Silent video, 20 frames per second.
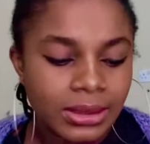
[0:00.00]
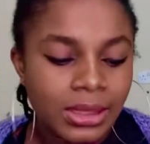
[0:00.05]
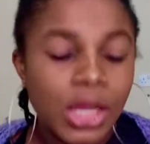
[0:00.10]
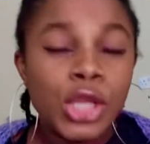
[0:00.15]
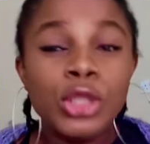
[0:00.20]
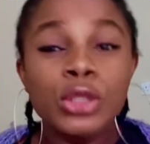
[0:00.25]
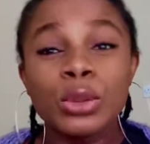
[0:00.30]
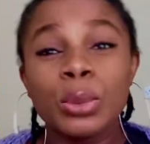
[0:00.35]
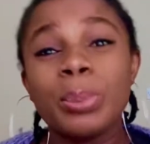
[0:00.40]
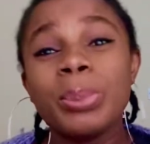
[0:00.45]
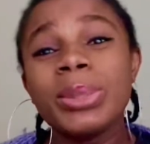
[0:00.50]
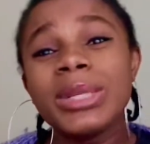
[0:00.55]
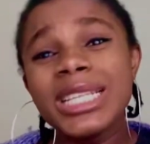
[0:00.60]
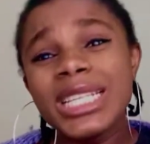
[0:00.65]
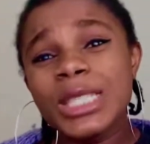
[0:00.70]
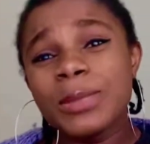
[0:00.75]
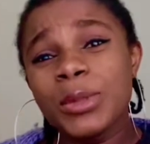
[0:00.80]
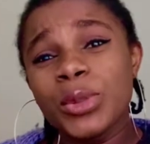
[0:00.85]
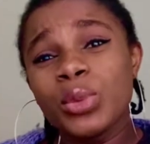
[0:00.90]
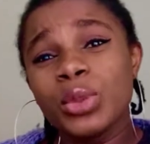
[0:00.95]
So please
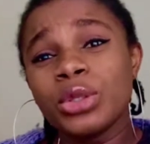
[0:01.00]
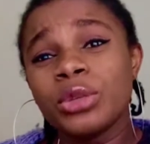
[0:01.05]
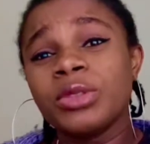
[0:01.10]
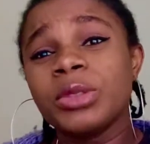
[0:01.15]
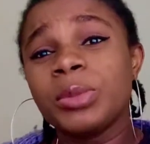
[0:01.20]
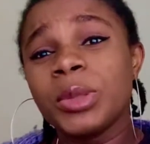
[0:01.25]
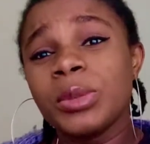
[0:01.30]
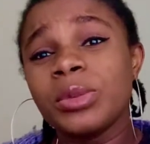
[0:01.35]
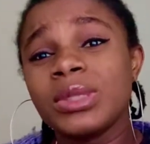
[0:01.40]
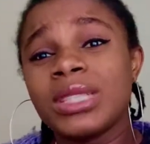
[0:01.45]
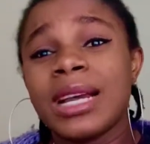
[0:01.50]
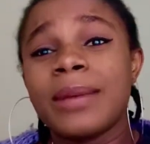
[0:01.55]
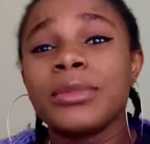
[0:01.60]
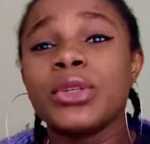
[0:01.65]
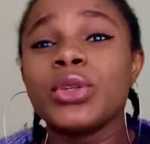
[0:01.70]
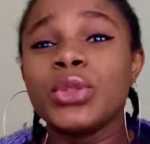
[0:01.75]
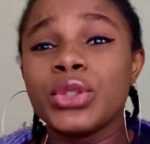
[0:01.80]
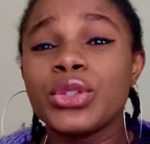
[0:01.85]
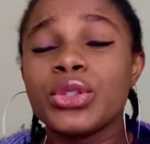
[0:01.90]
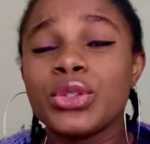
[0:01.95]
be one of the people that I'm going
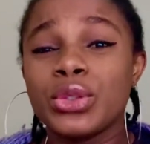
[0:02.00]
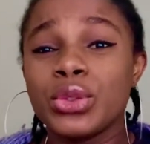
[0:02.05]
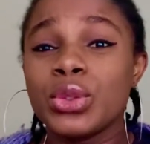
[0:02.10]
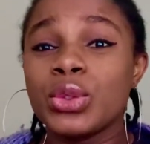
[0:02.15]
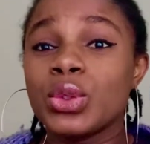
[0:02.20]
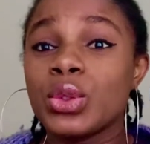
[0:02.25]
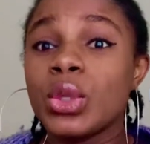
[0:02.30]
to use